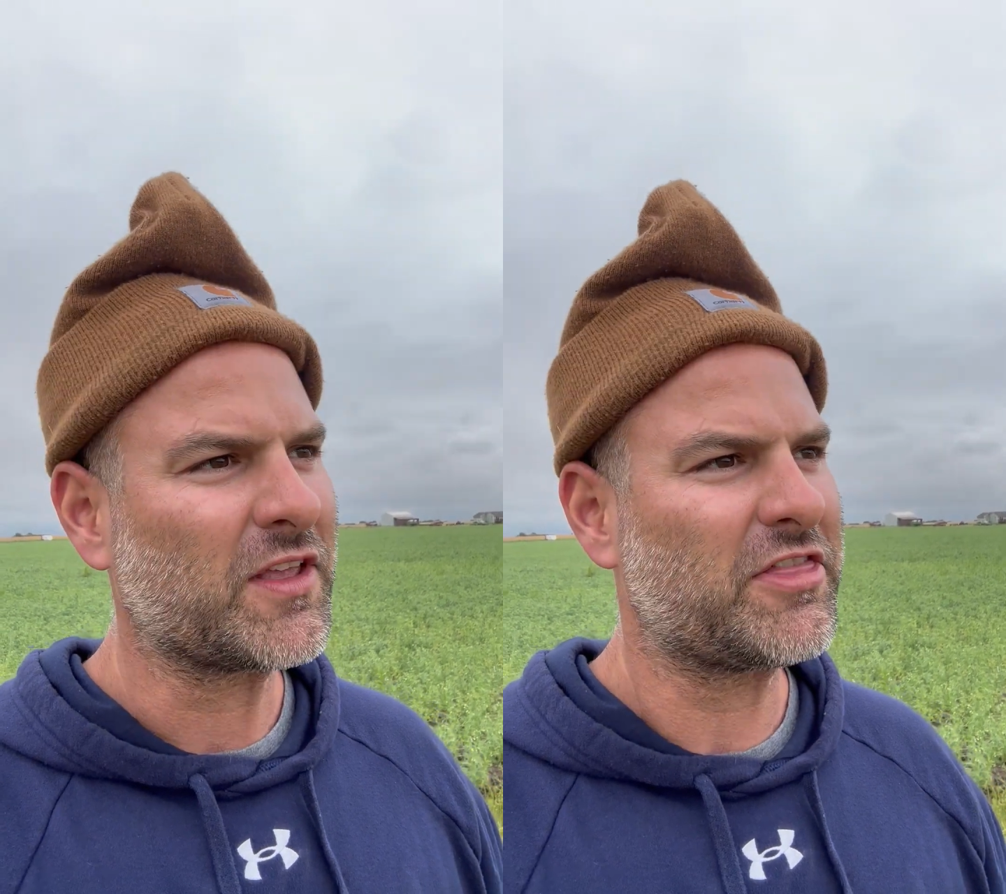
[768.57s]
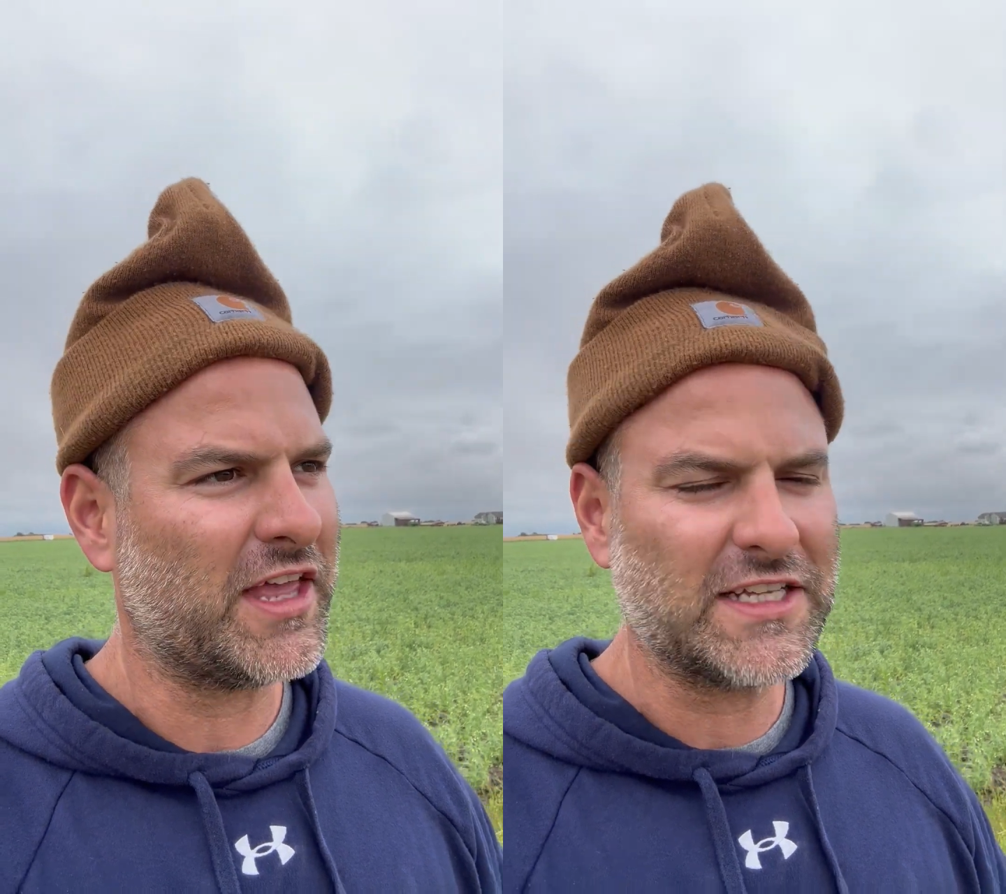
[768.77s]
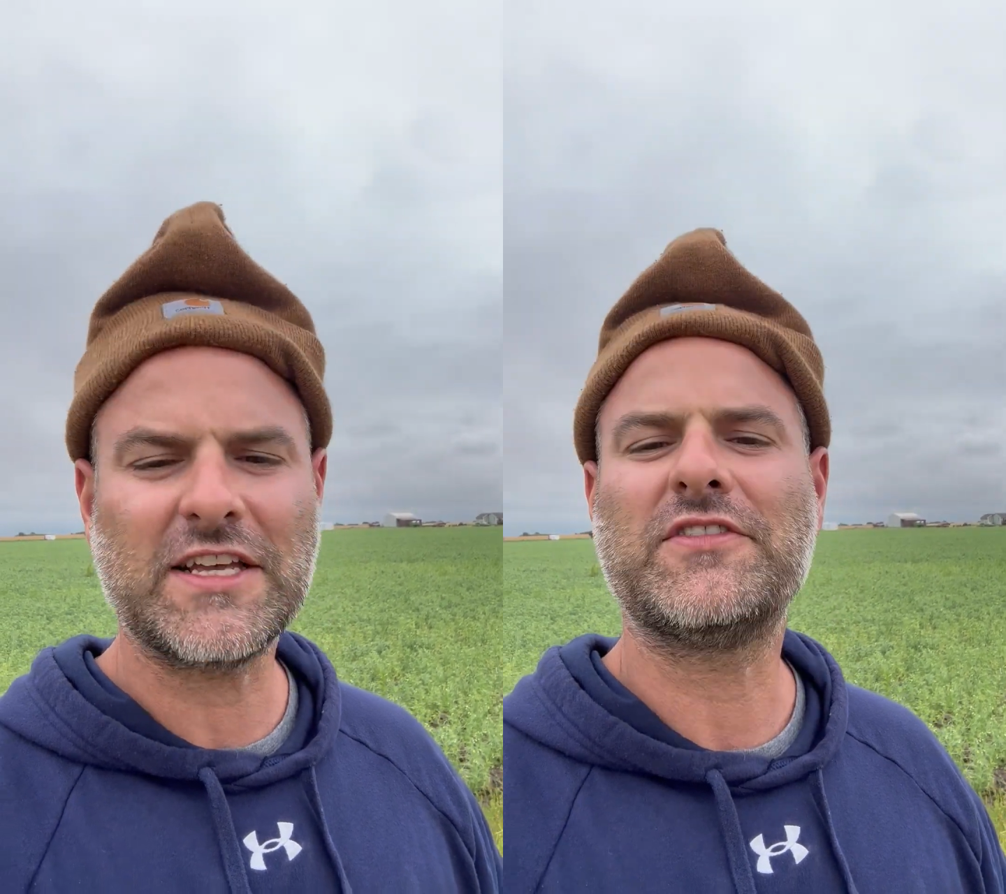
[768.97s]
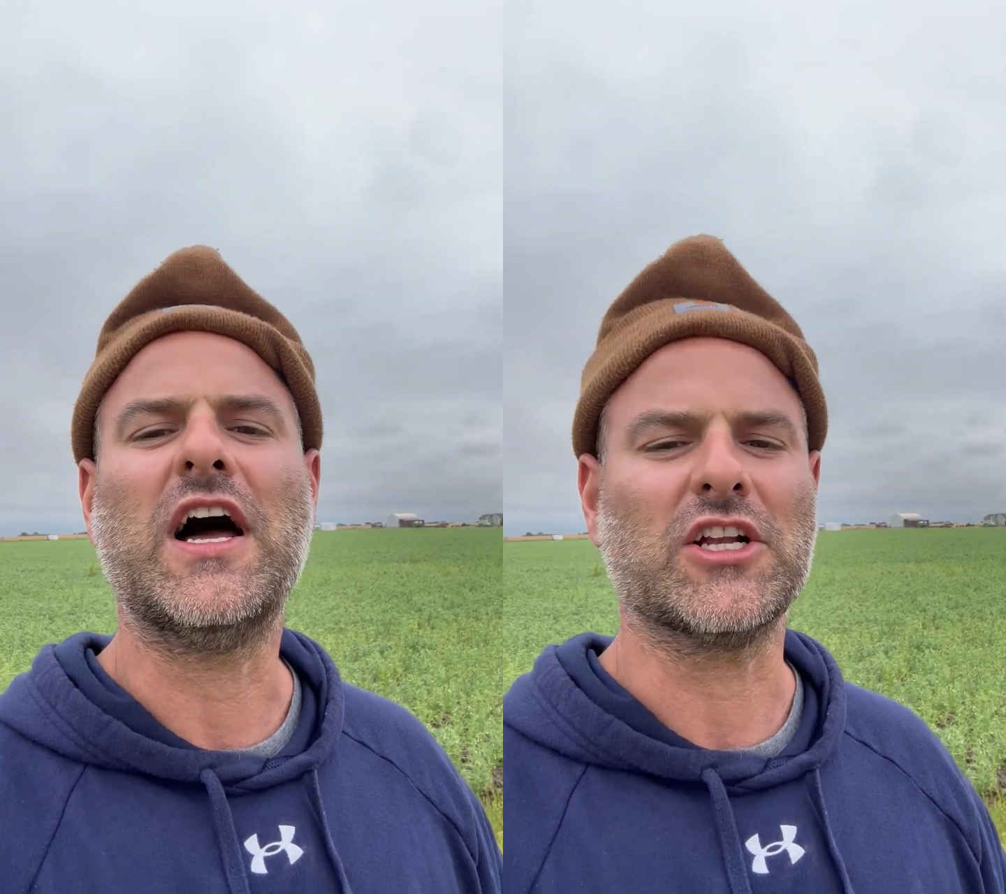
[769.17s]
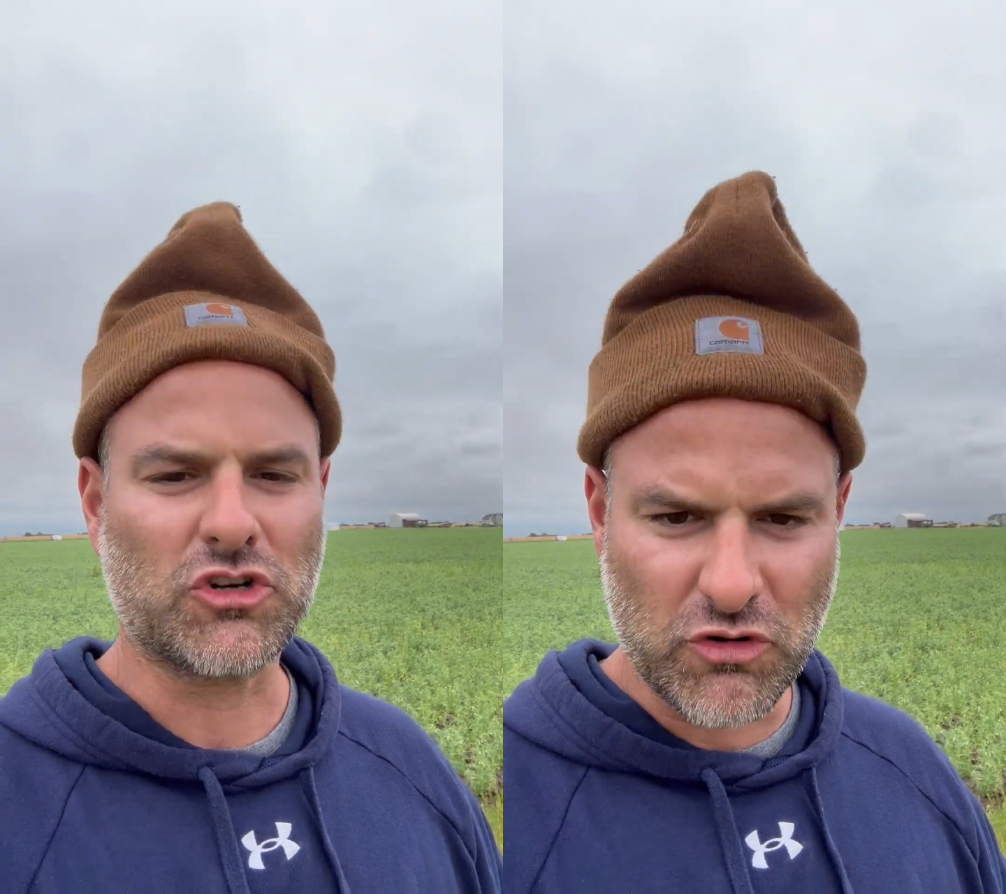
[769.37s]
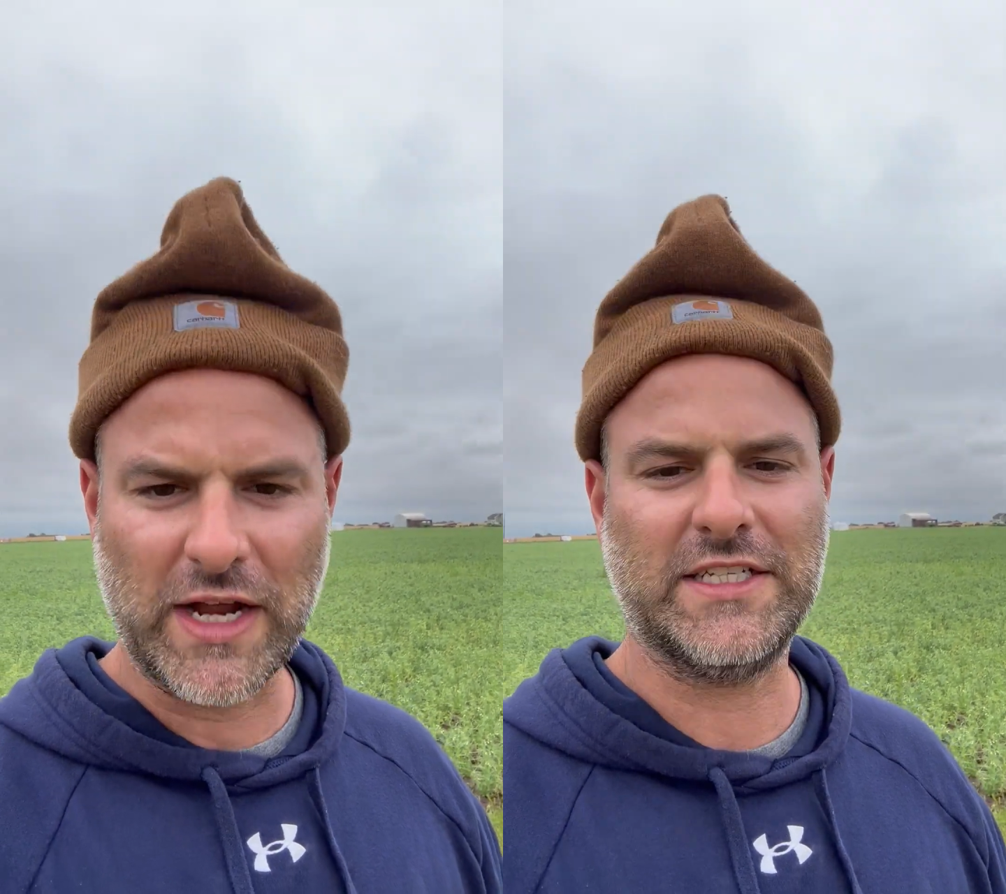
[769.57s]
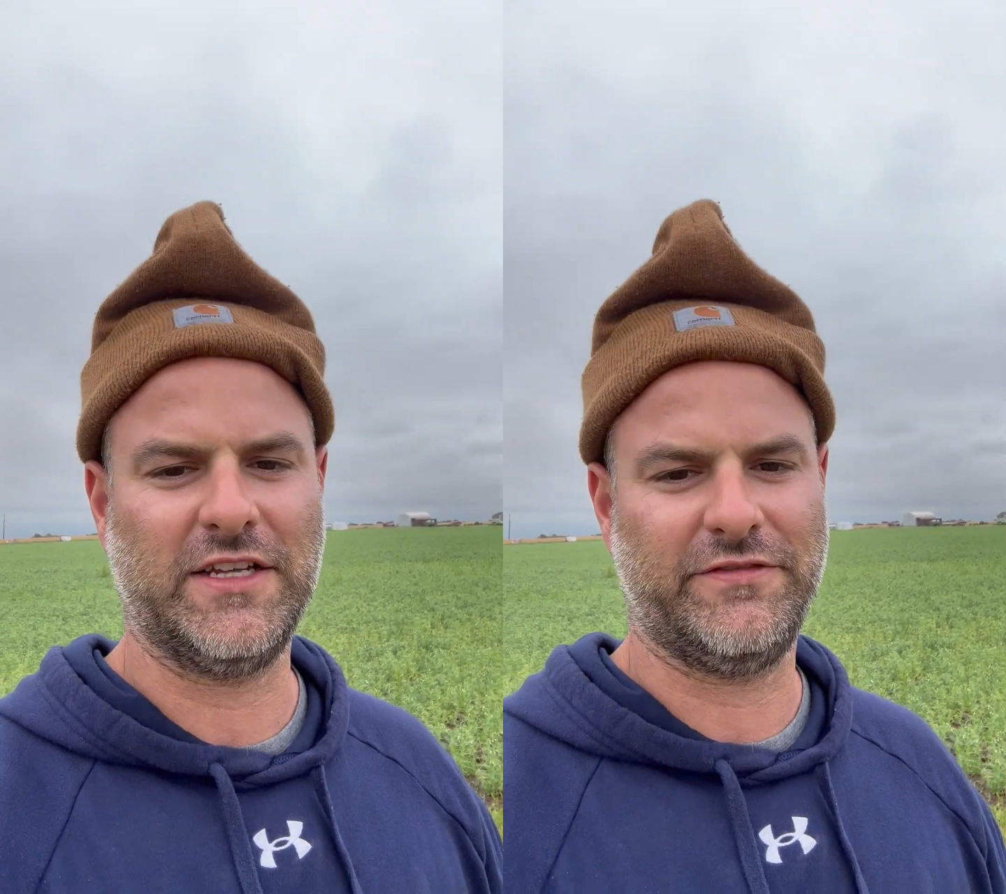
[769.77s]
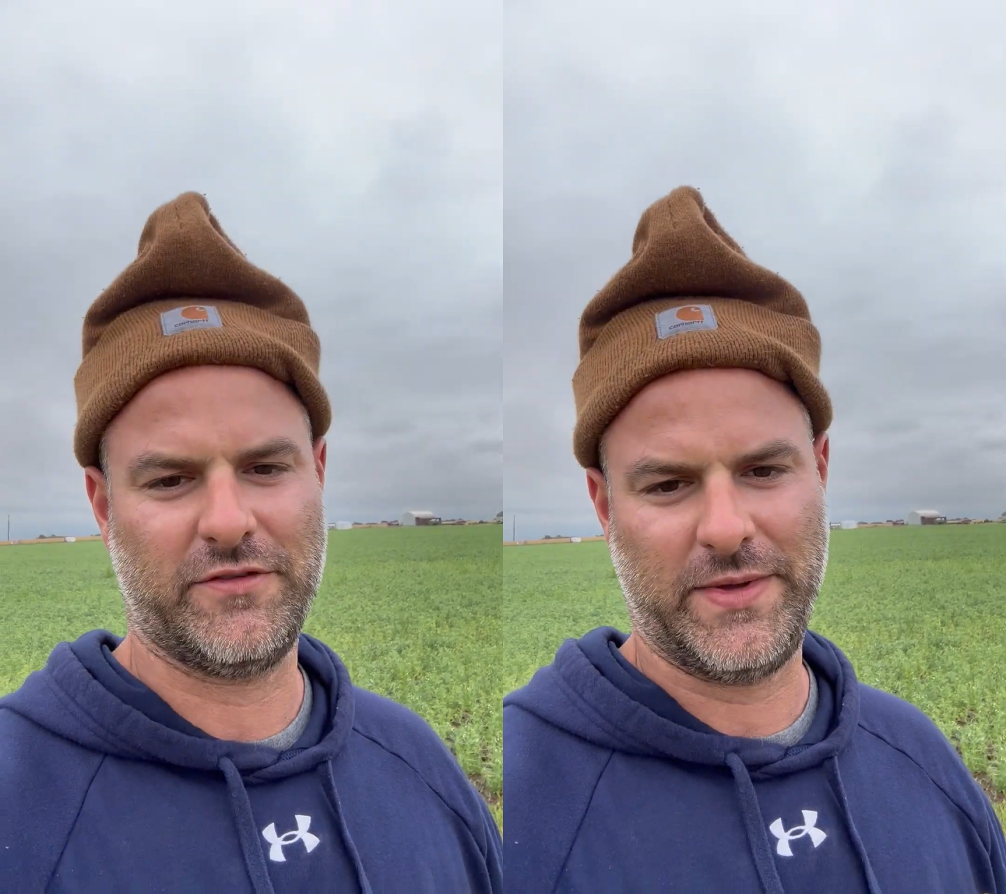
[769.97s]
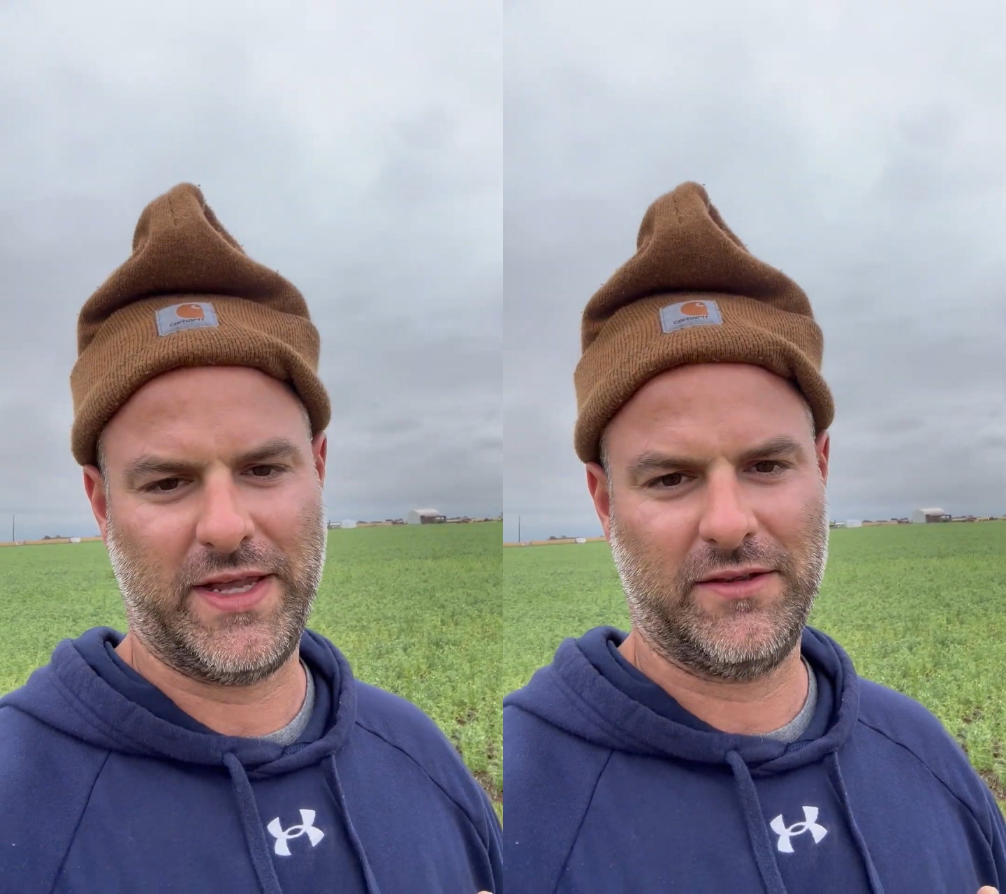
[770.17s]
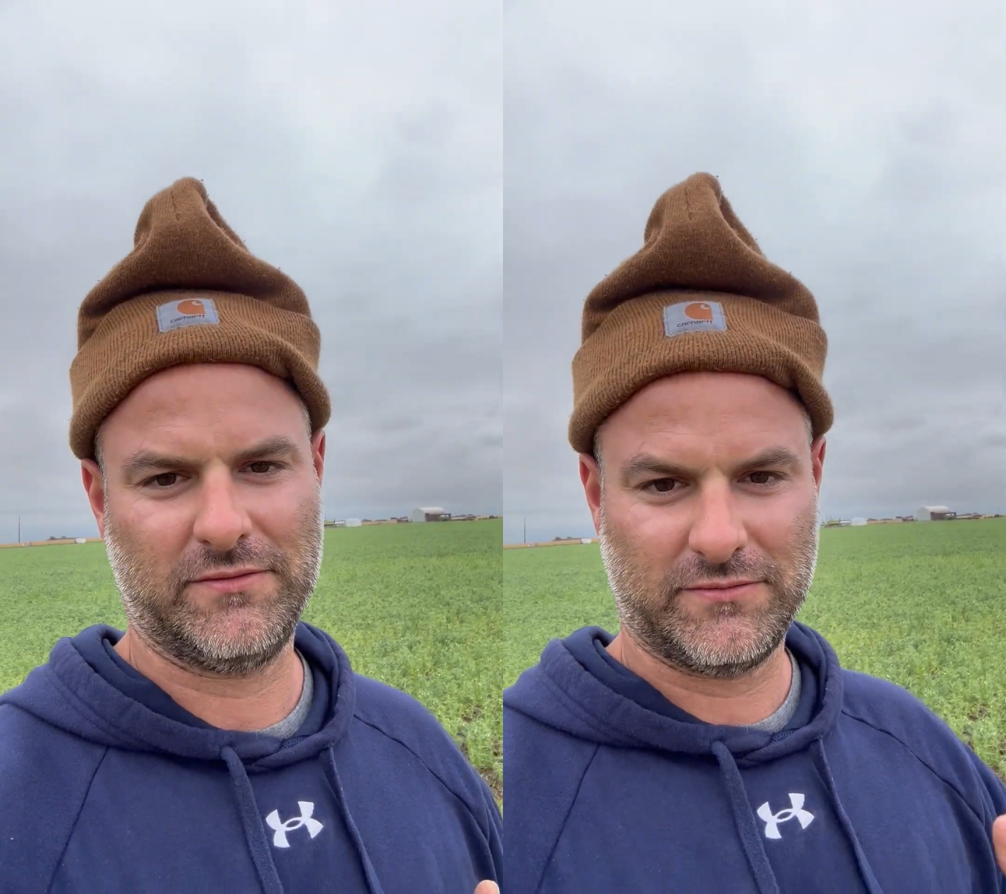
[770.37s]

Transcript: Things have gotten crazy for me.